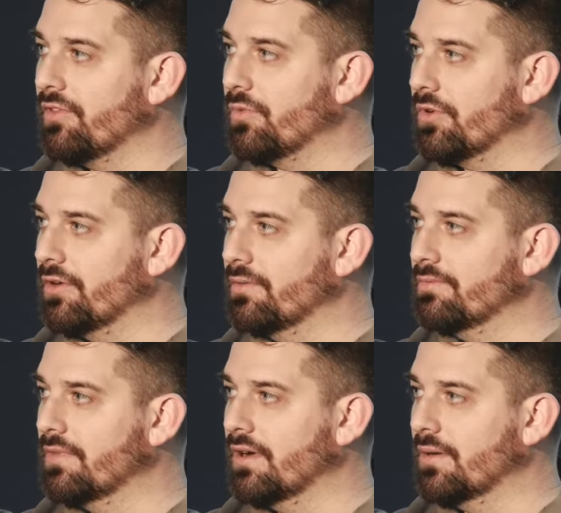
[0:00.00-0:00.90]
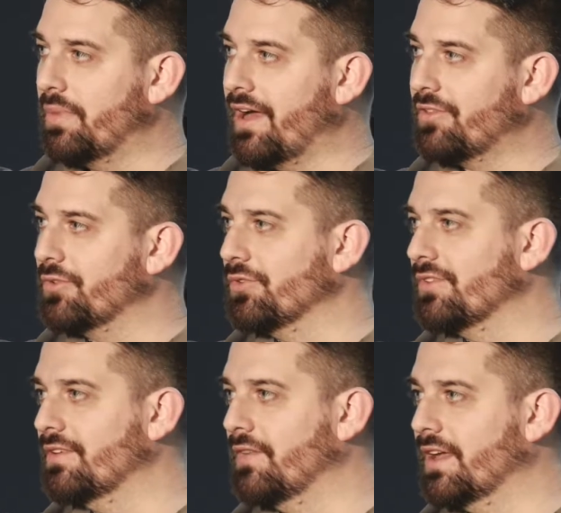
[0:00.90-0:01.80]
were pastors
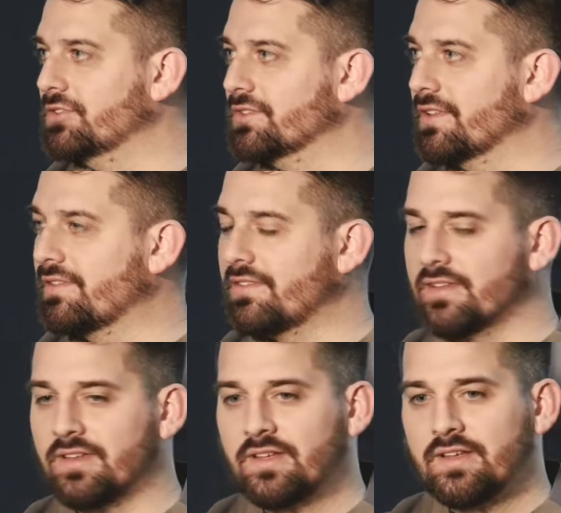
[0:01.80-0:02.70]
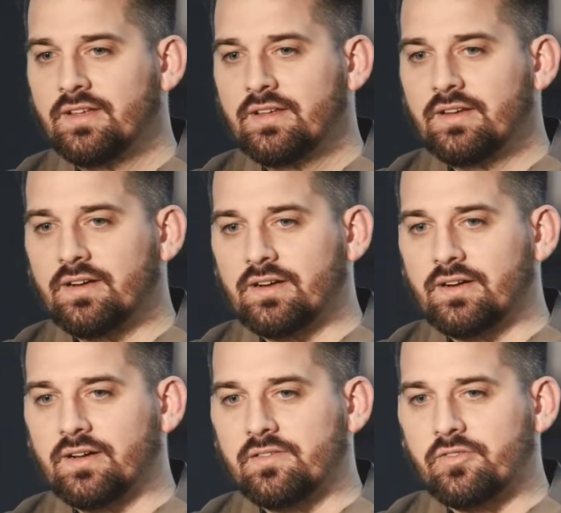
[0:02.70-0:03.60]
and evangelists, and
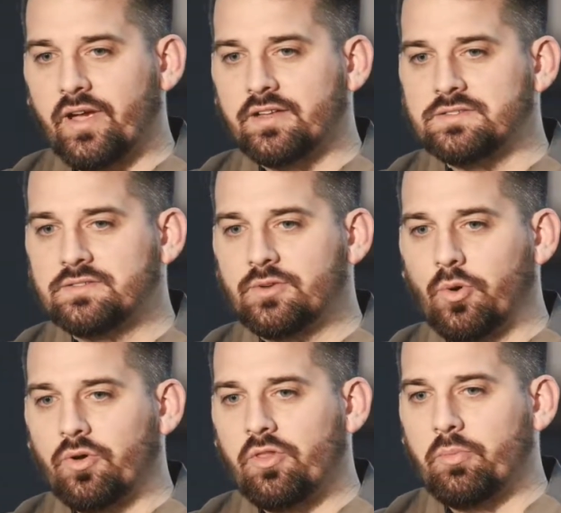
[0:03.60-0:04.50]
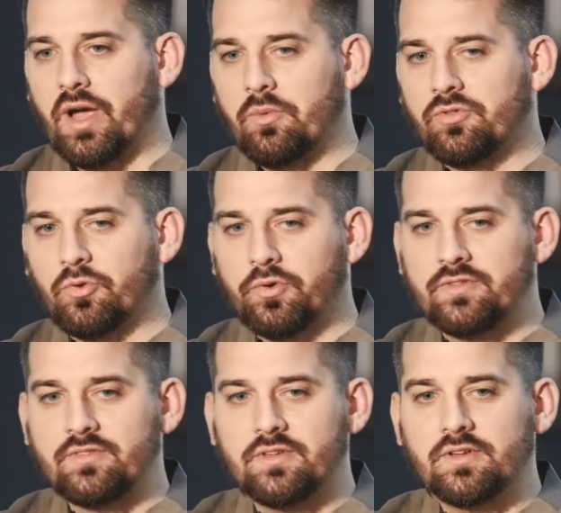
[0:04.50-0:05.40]
so I could quote all the Bible
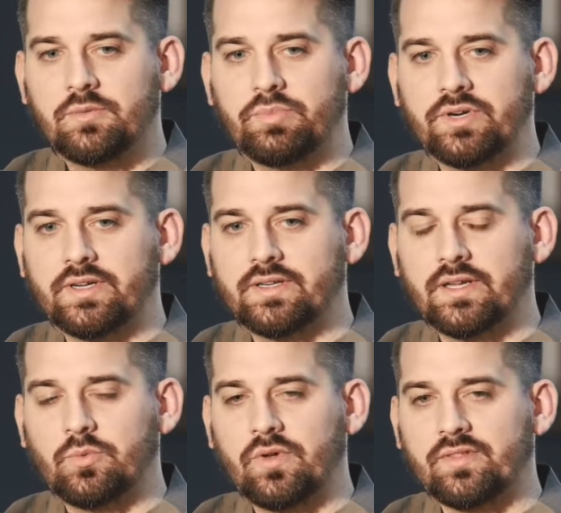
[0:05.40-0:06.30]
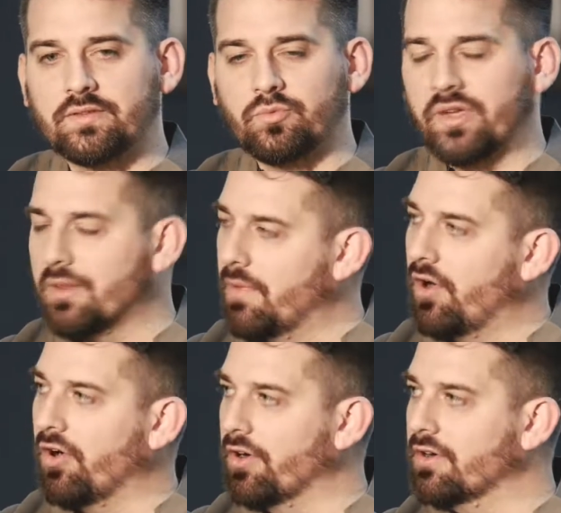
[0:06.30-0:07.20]
stories to you, but it wasn't real in my
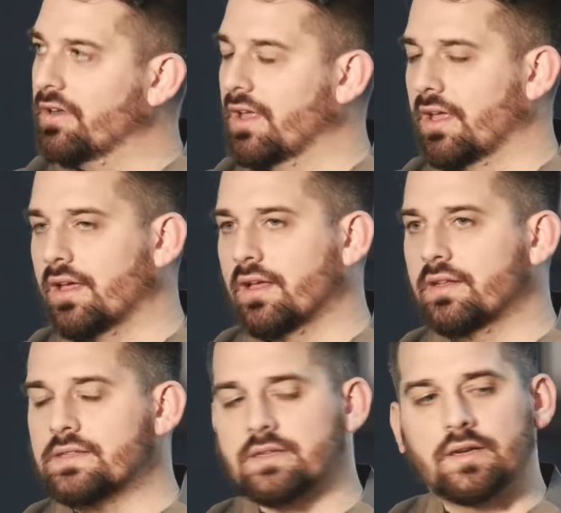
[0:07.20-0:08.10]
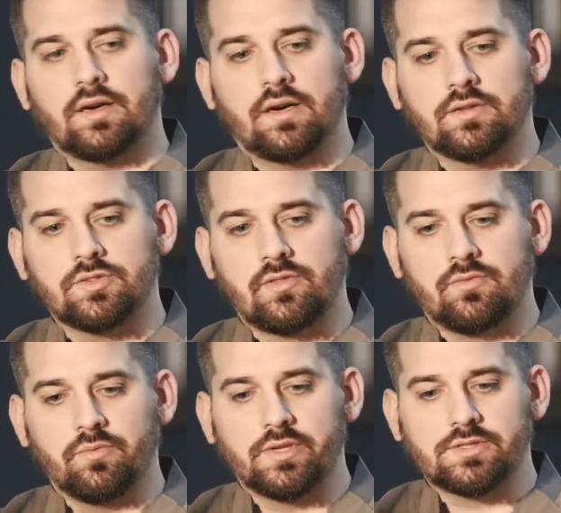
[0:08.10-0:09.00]
heart, and just
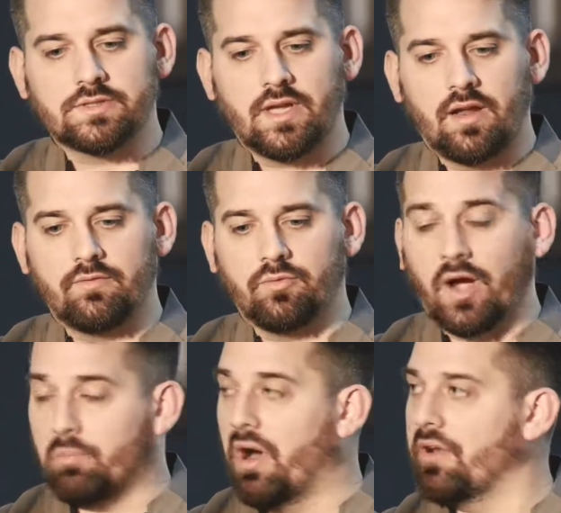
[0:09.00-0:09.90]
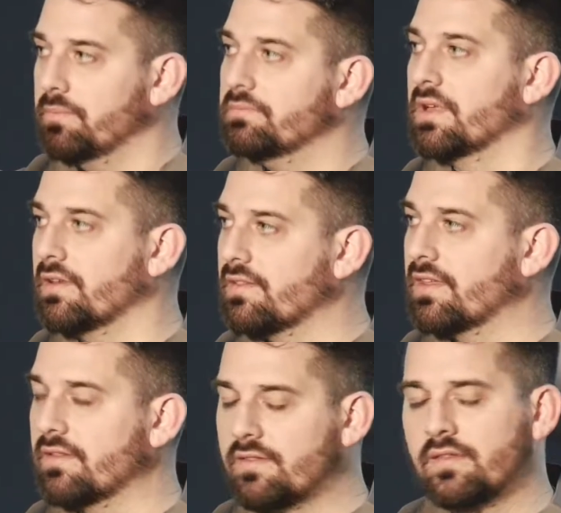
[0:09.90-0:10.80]
reached kind of rock bottom in a
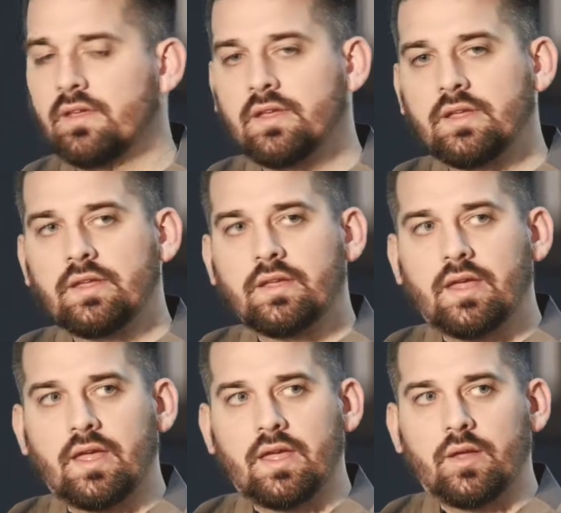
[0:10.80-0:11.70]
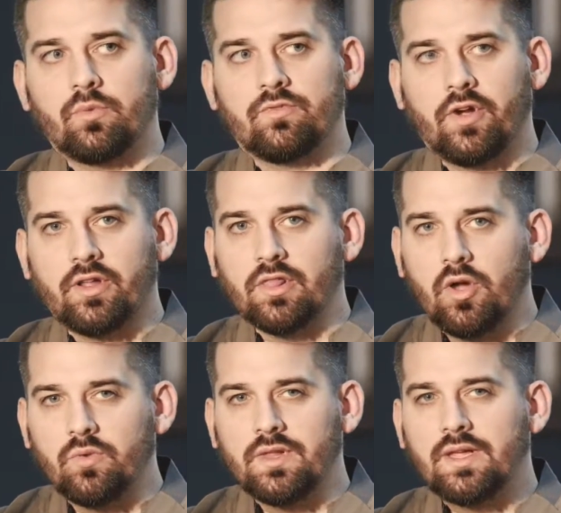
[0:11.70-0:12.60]
sense, and was very
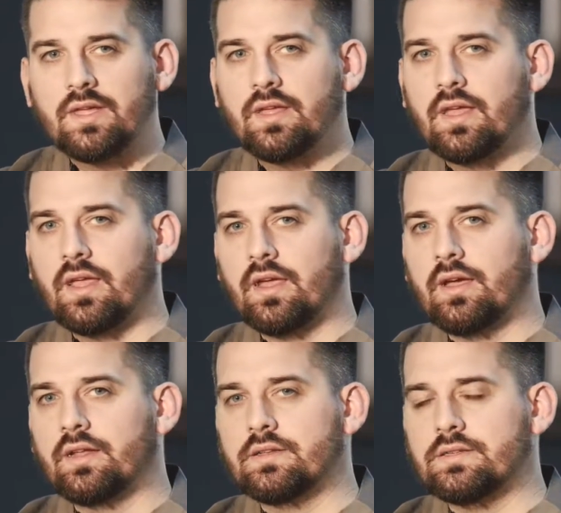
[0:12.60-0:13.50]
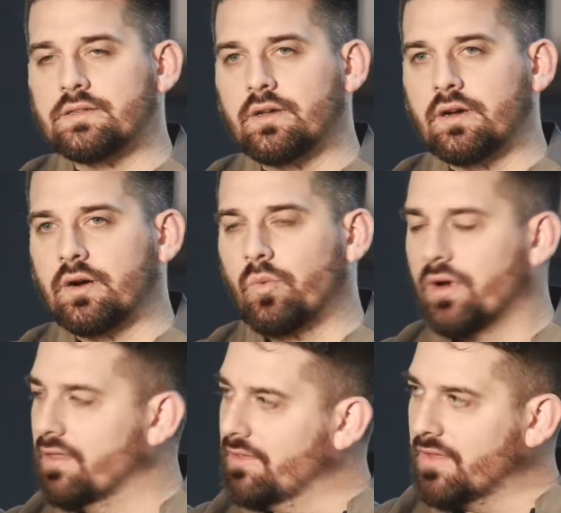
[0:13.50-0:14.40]
lonely. And
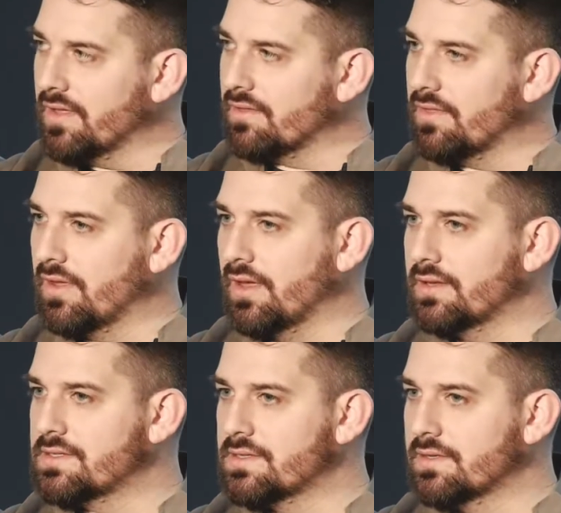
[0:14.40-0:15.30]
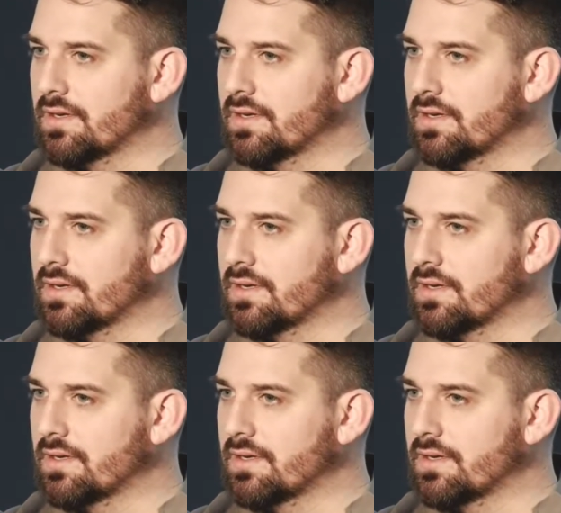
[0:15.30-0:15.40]
one of the things that